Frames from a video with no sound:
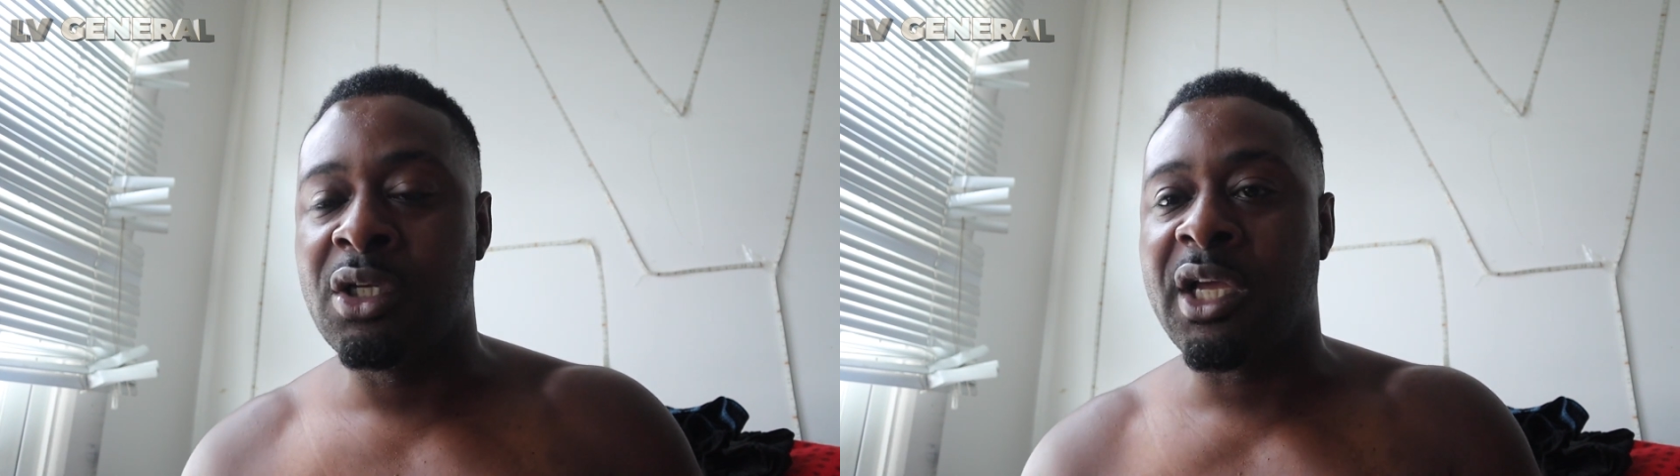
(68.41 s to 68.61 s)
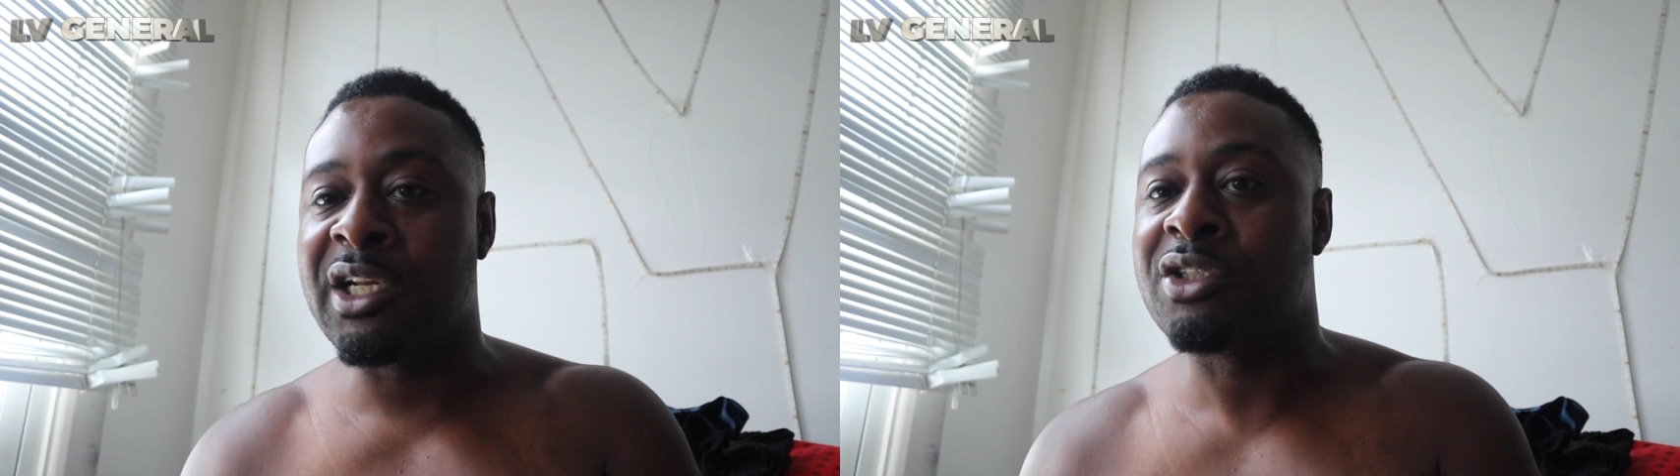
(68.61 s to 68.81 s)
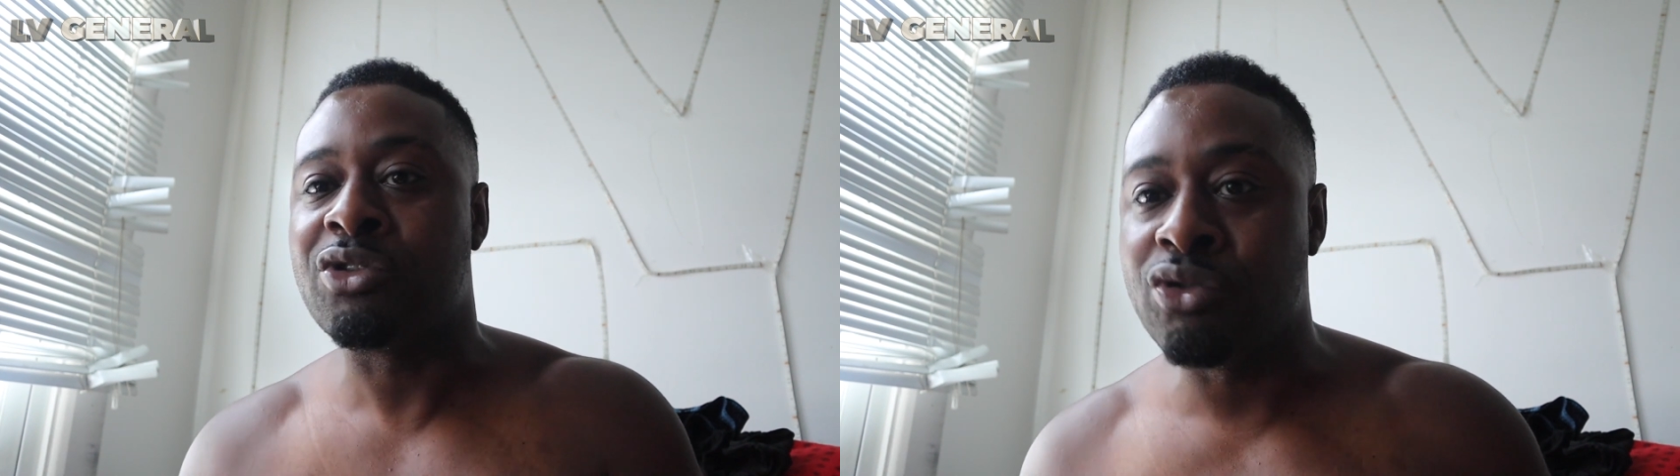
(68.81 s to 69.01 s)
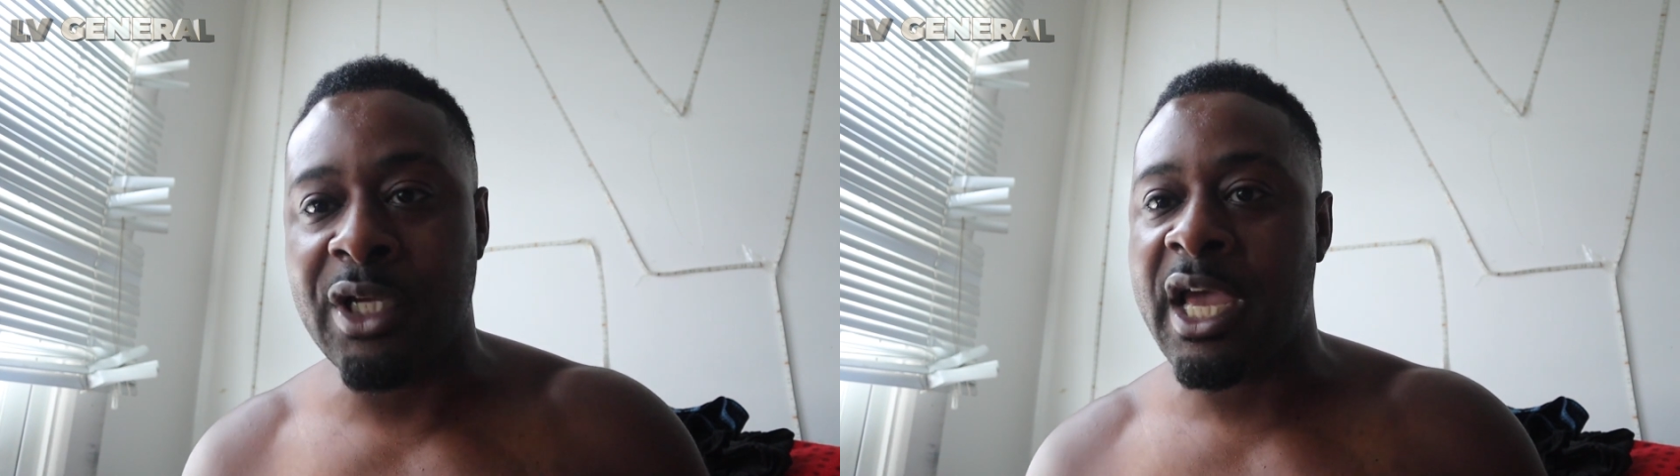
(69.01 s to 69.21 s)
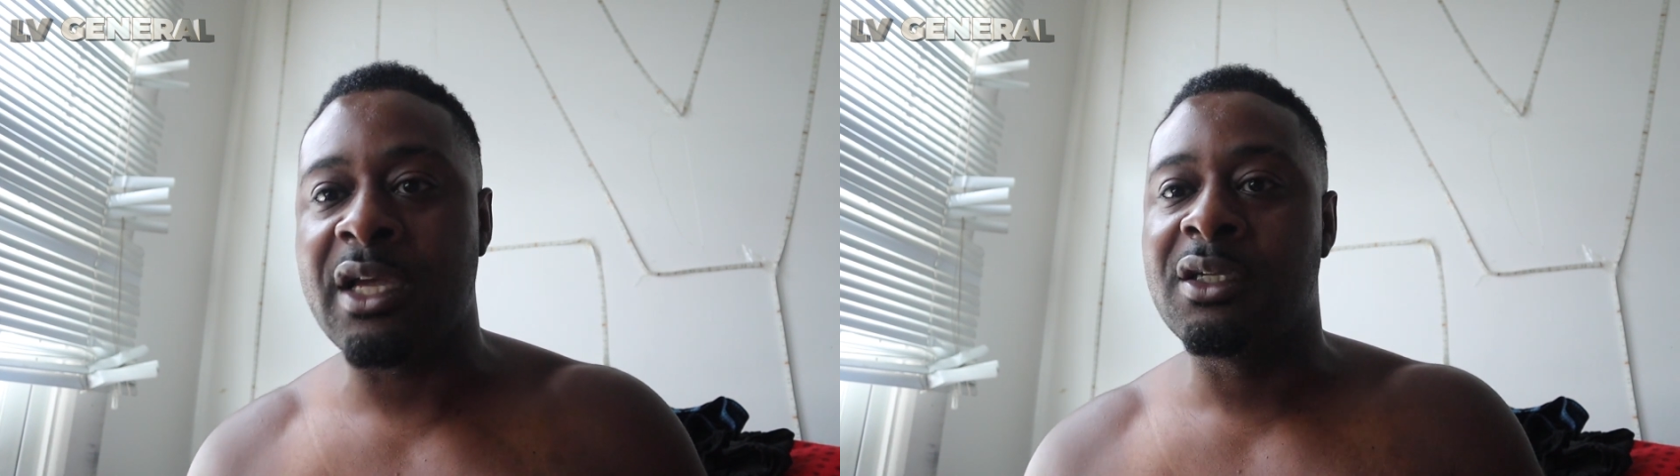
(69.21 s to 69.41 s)
and it's all,
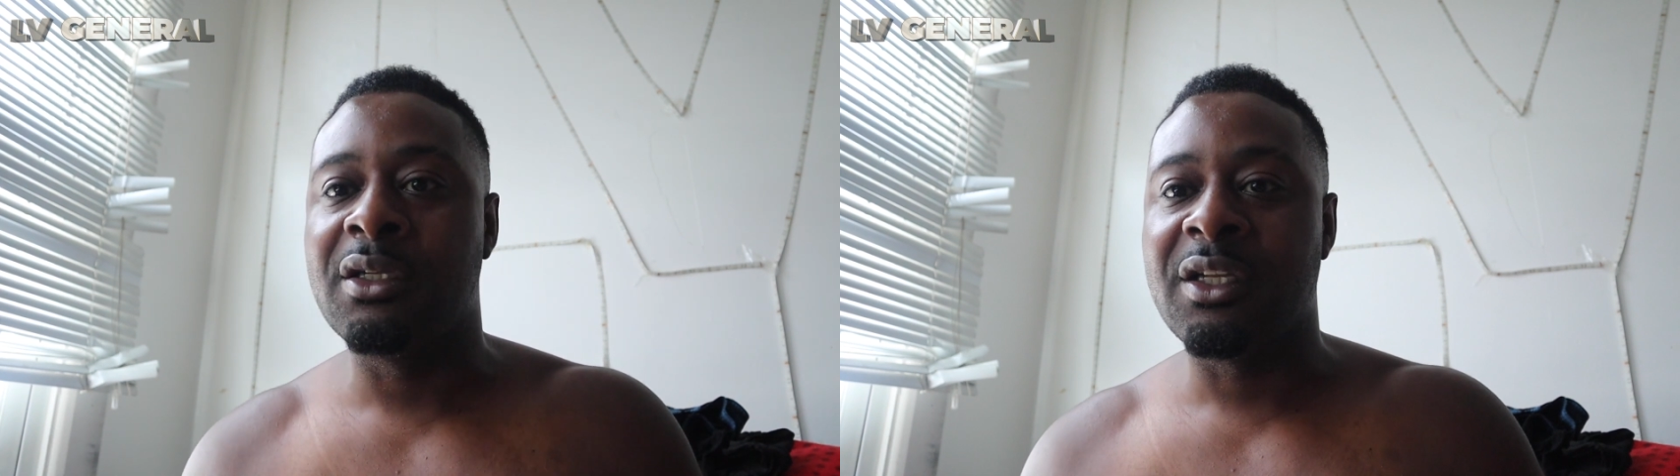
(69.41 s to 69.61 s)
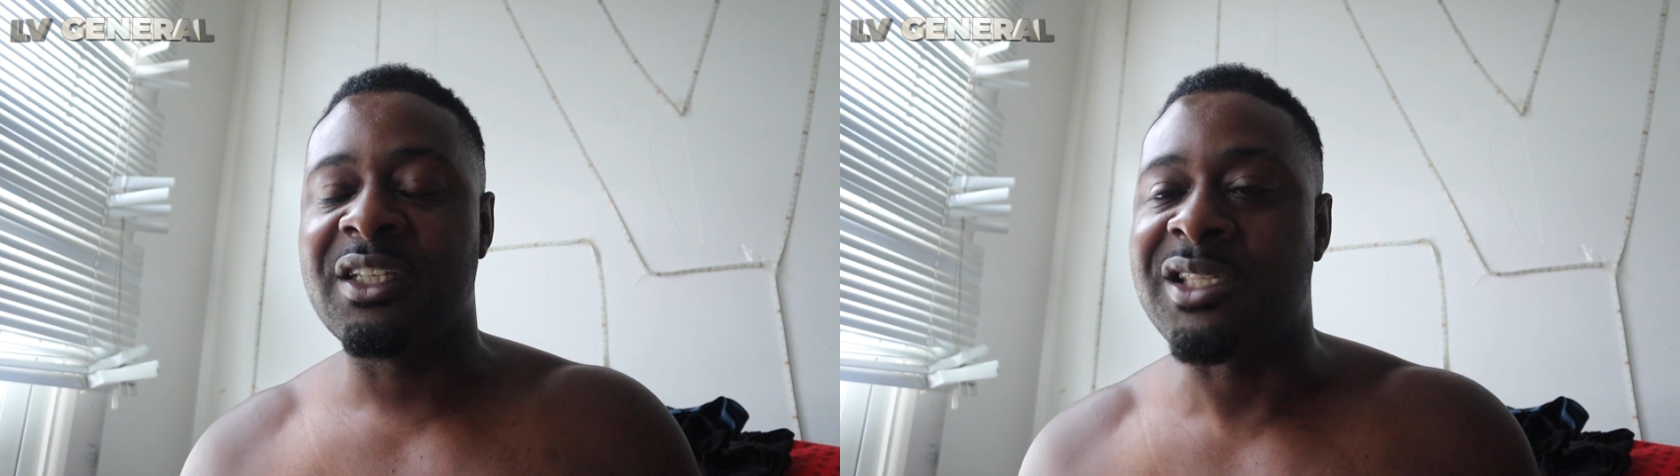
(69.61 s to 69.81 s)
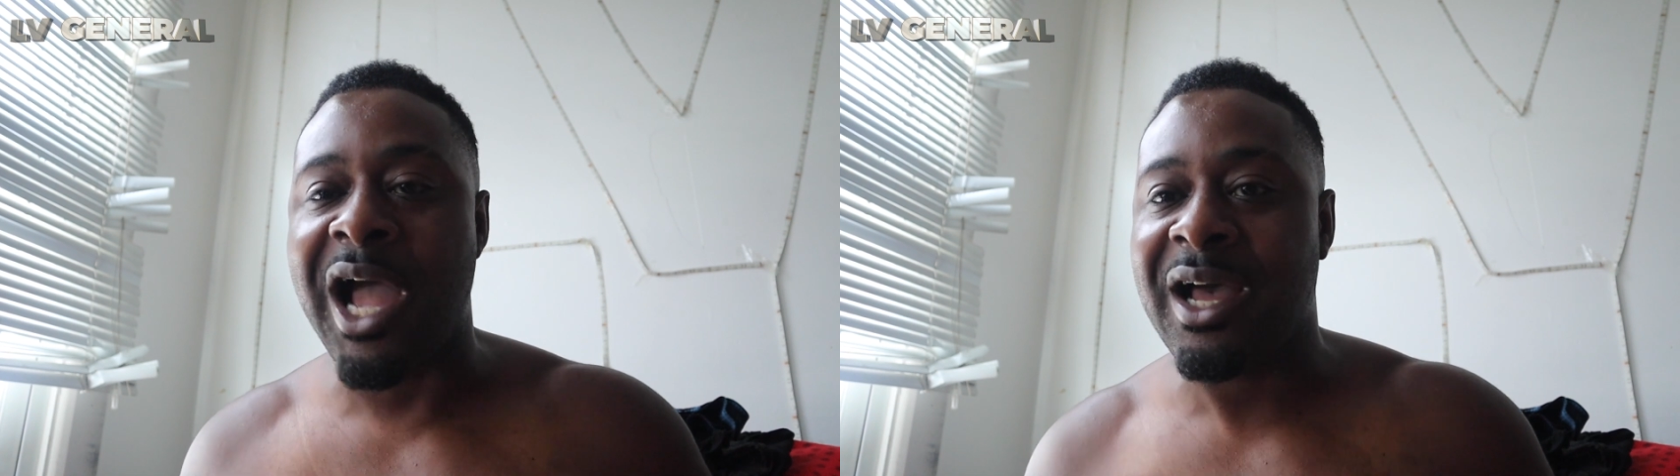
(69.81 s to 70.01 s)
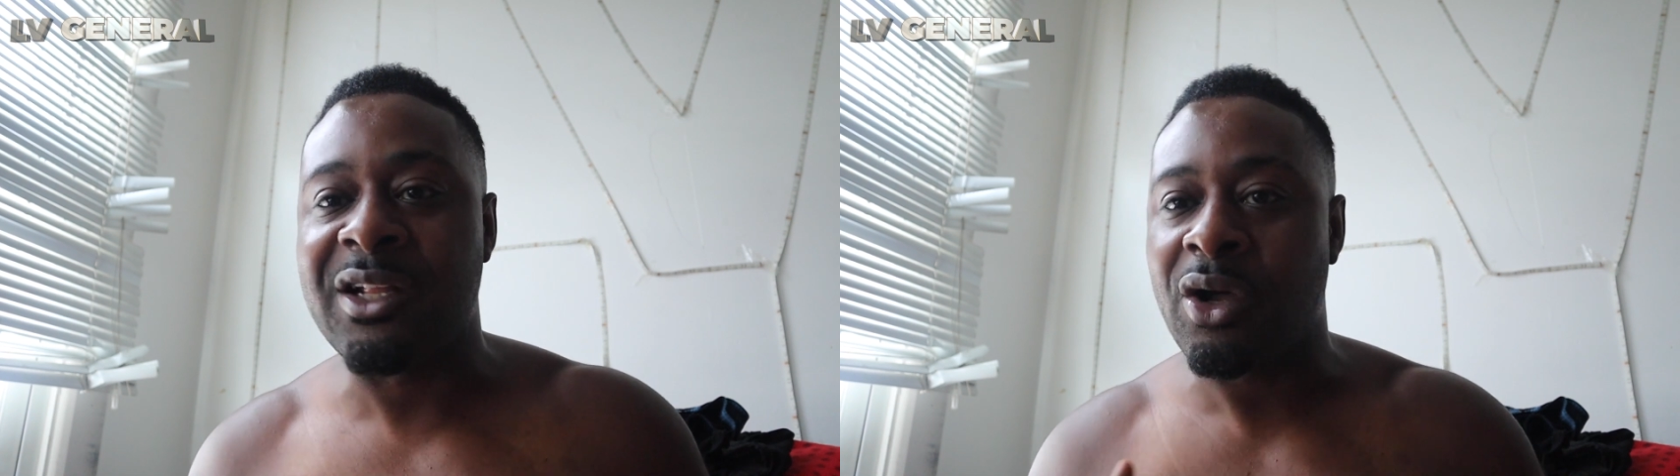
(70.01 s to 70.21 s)
yeah, it's that.